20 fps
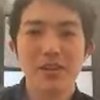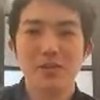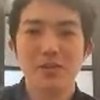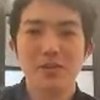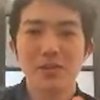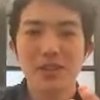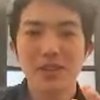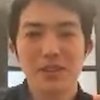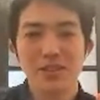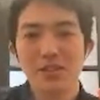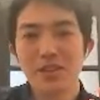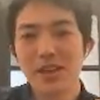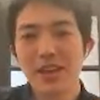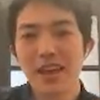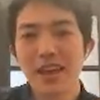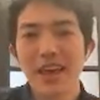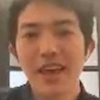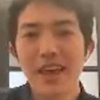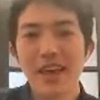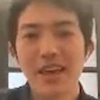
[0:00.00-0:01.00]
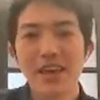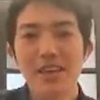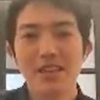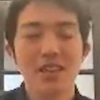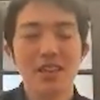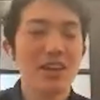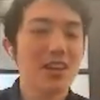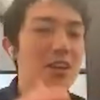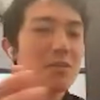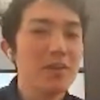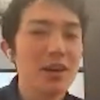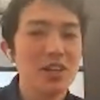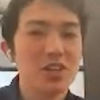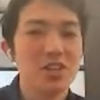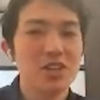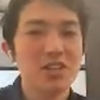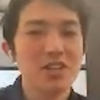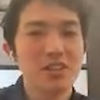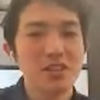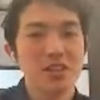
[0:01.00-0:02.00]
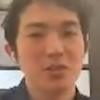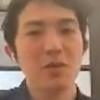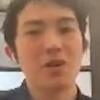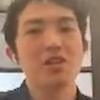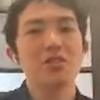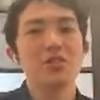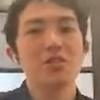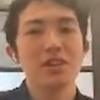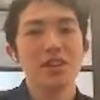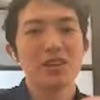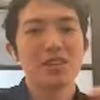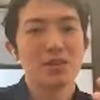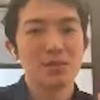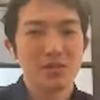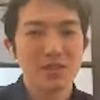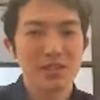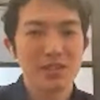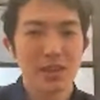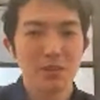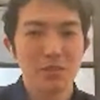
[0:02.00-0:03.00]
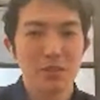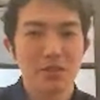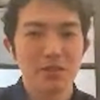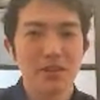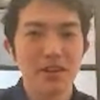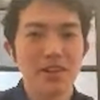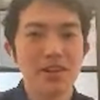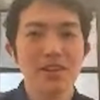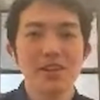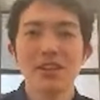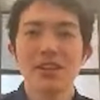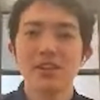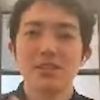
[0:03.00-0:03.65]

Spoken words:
So we can be like, hey, like you mentioned, you want to do like some sampling rate.